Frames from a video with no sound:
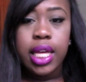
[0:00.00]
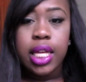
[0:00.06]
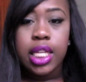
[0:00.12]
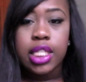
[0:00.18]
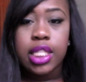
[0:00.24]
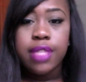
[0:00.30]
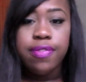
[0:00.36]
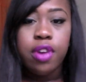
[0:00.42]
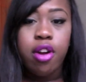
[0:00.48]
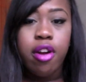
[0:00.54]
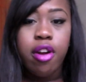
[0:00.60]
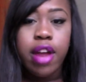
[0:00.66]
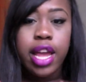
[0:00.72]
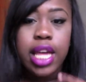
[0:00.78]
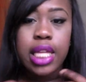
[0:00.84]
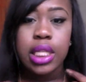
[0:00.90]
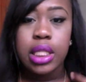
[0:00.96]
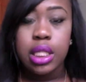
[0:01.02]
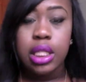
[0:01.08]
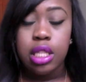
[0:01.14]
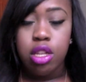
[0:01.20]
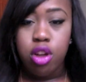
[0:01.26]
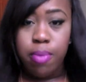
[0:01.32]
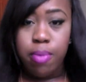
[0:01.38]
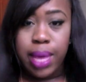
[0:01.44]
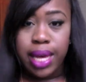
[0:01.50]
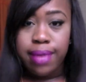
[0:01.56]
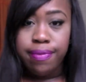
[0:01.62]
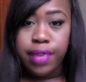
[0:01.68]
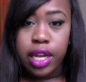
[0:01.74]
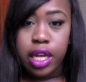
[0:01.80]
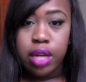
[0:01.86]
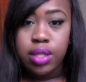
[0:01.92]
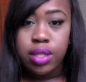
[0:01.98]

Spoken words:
as far as, you know, making videos,